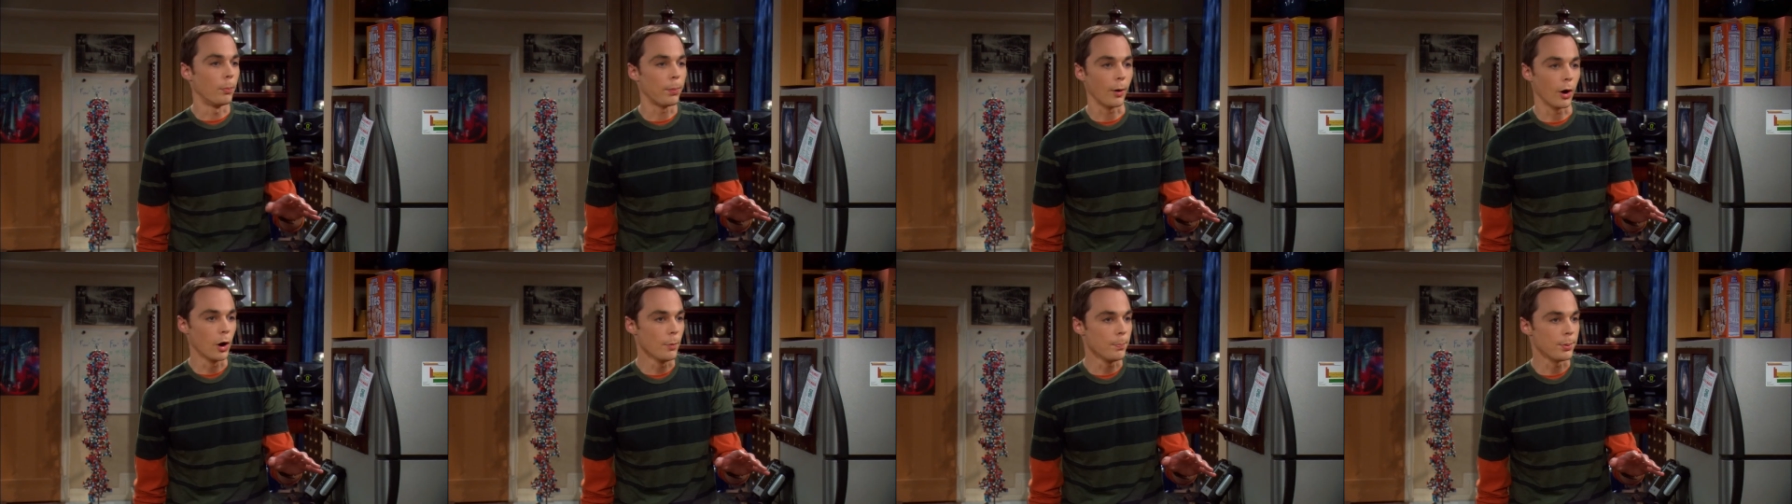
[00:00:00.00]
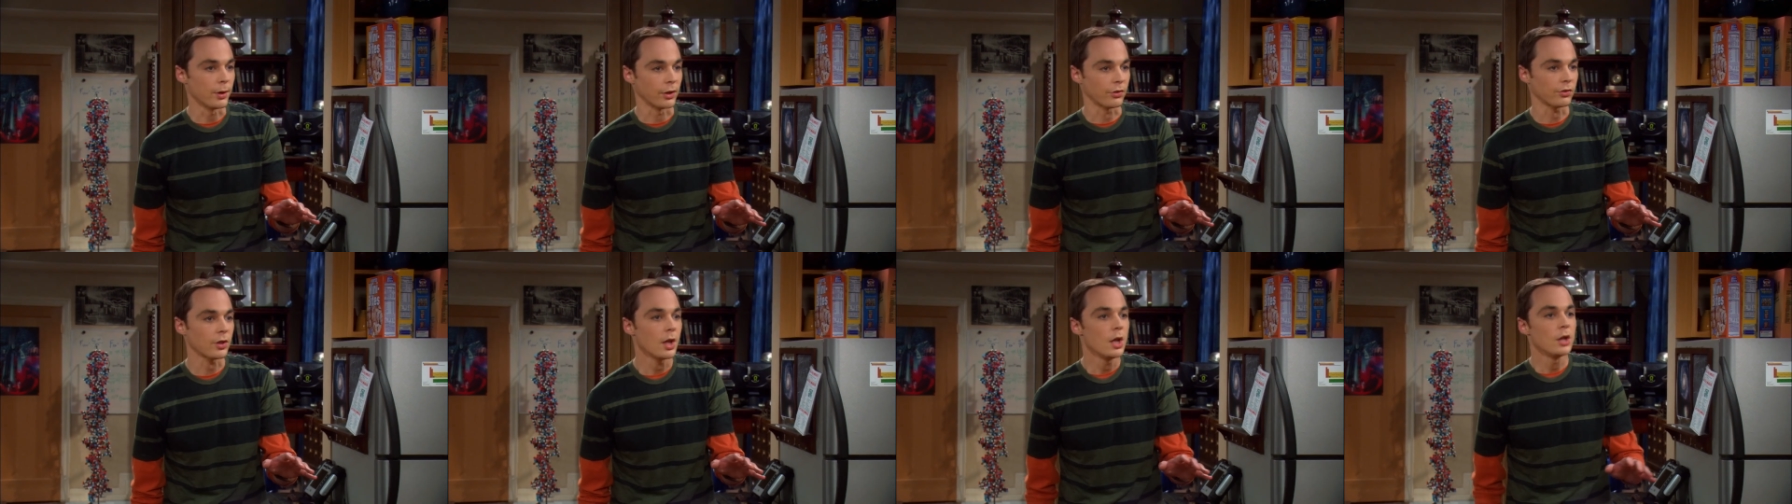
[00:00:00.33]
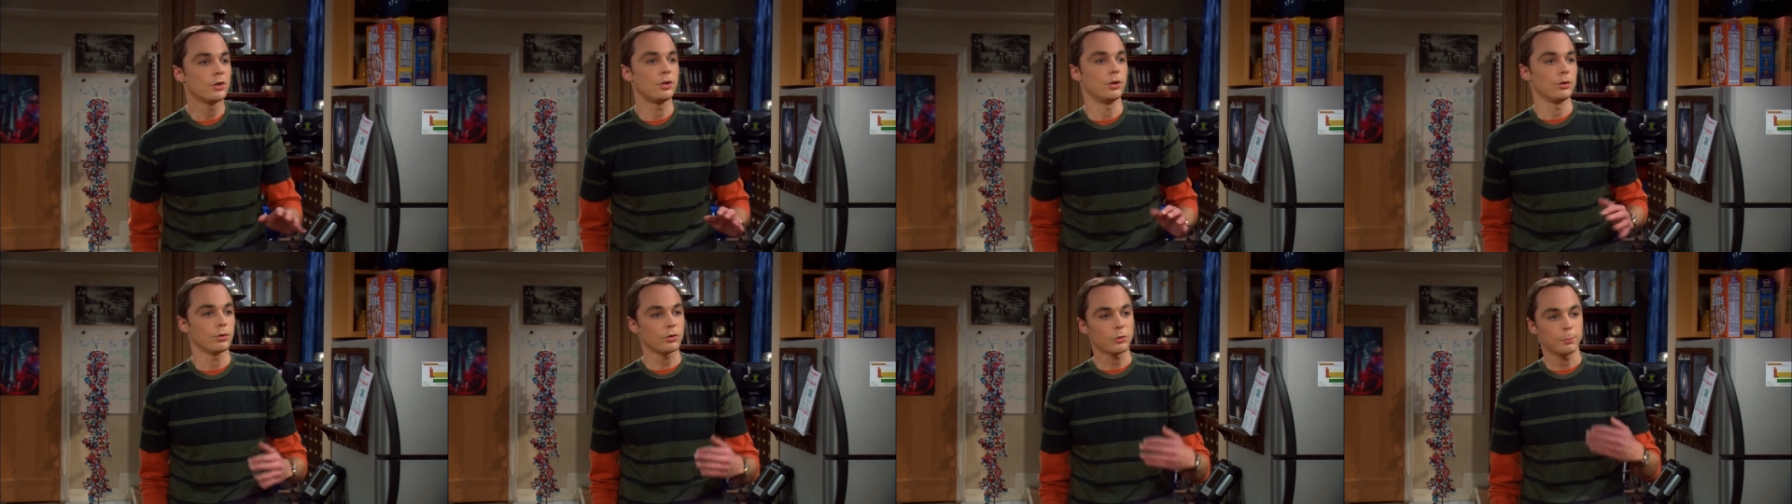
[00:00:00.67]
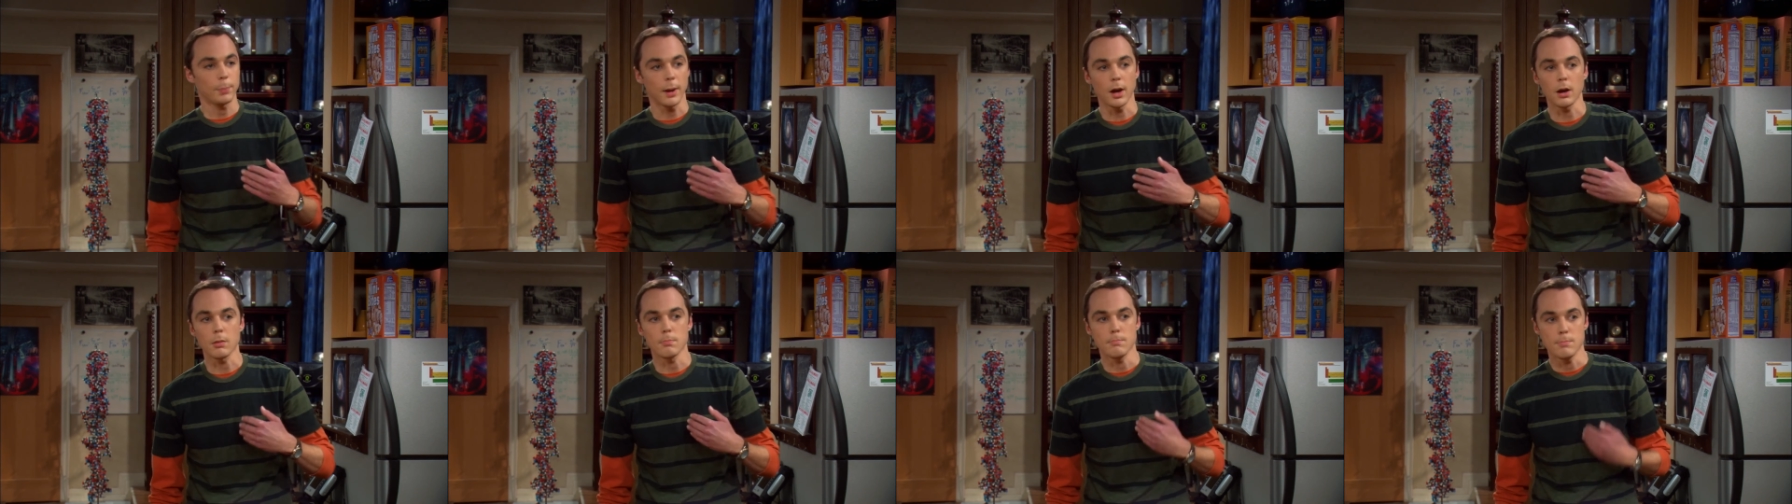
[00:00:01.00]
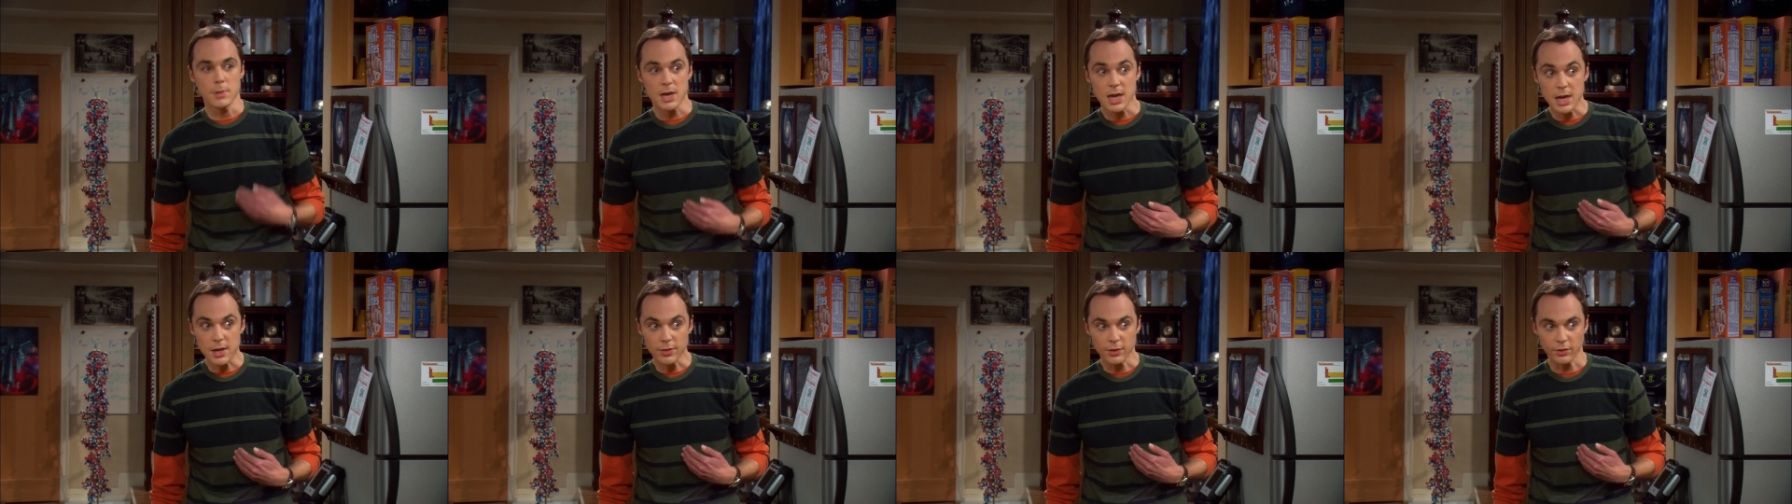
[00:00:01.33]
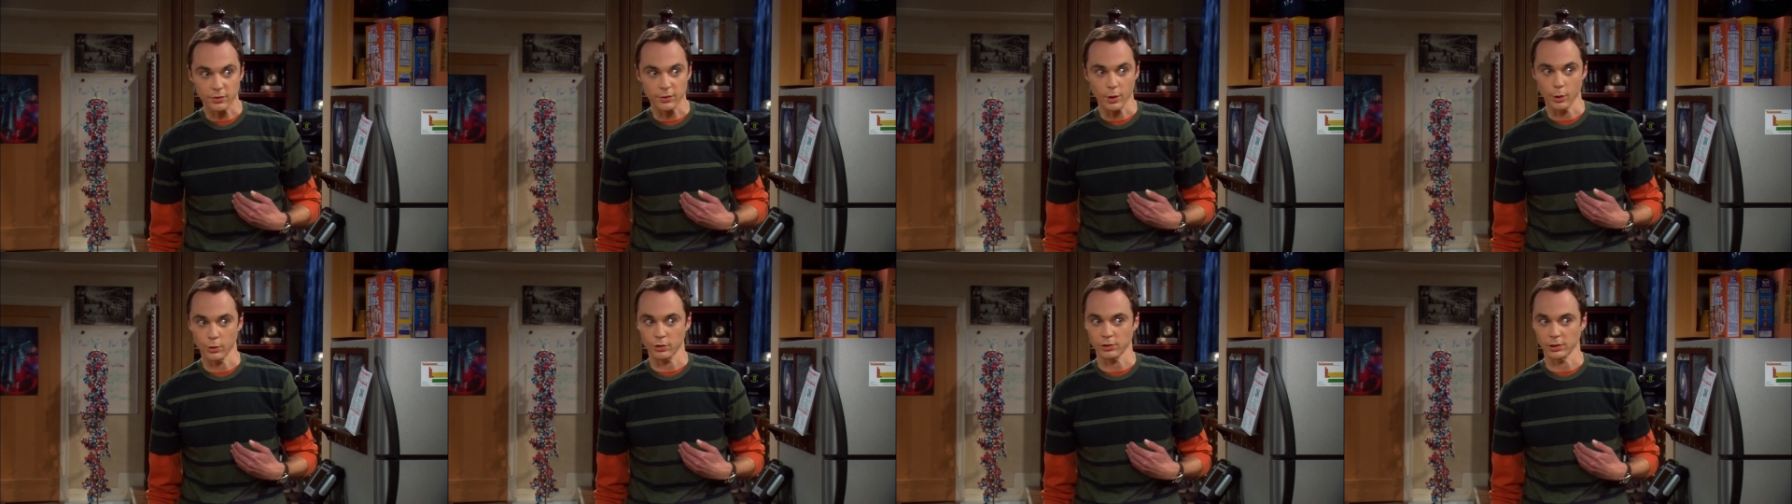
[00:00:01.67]
purpose, to spare me the
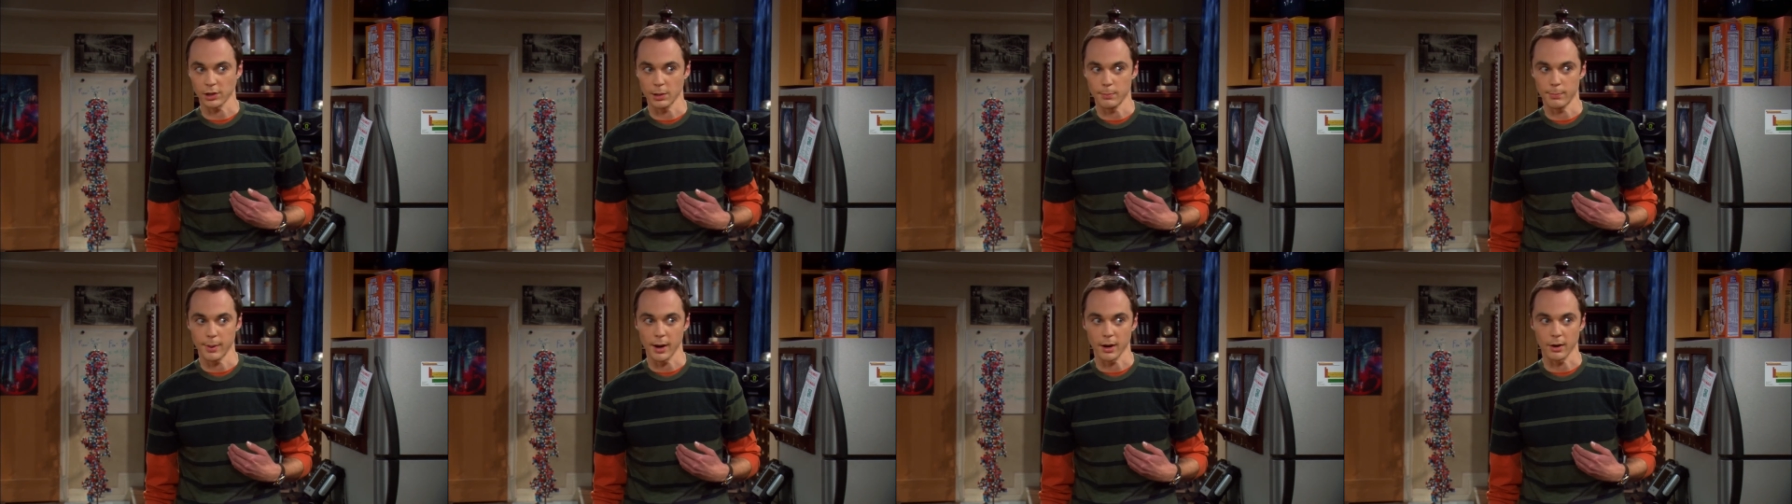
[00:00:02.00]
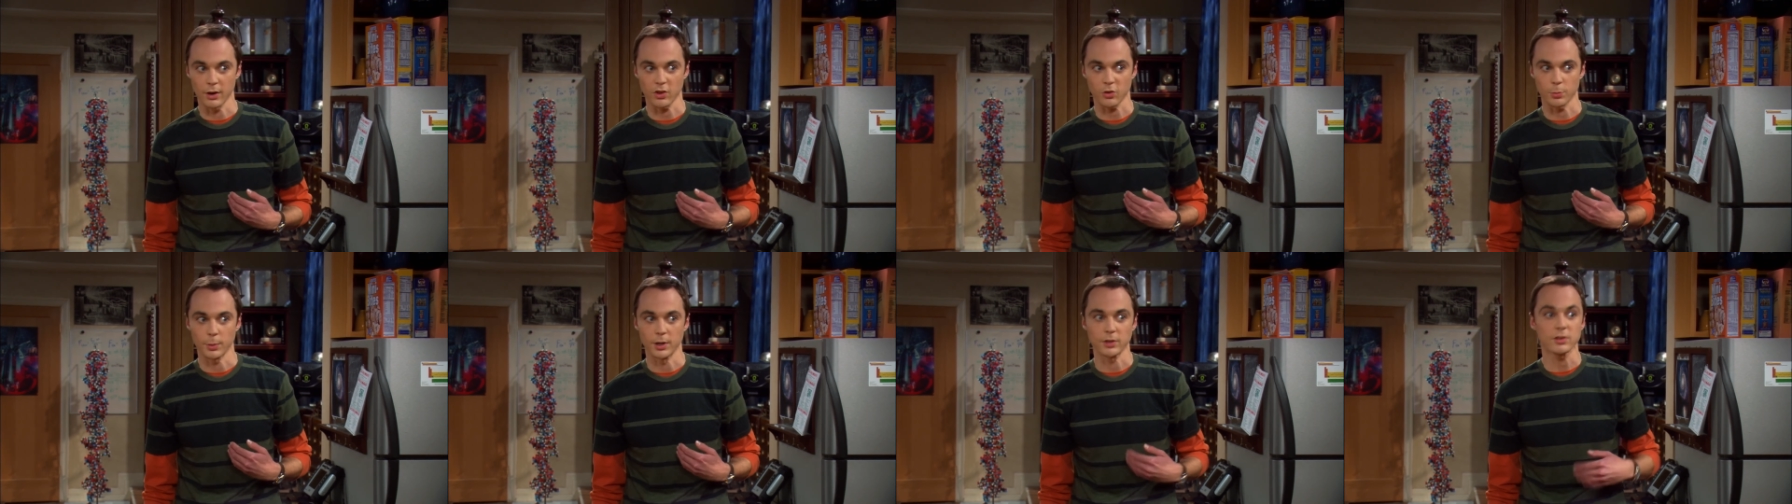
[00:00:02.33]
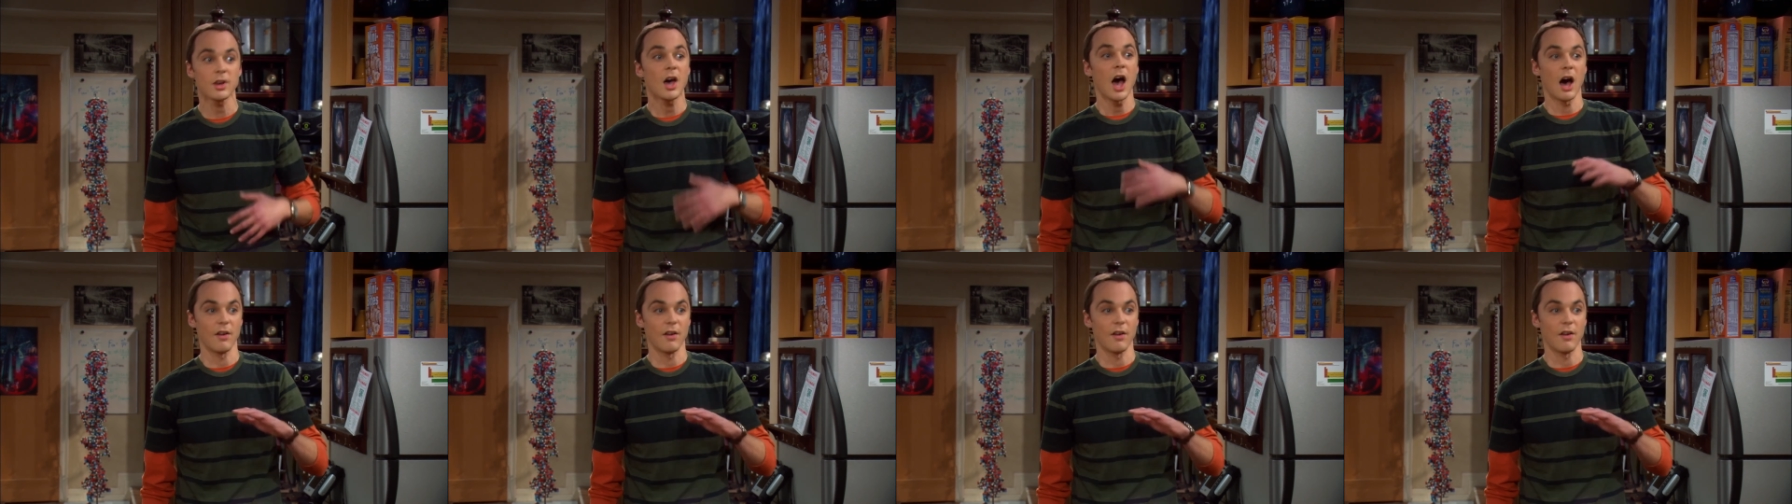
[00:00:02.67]
social embarrassment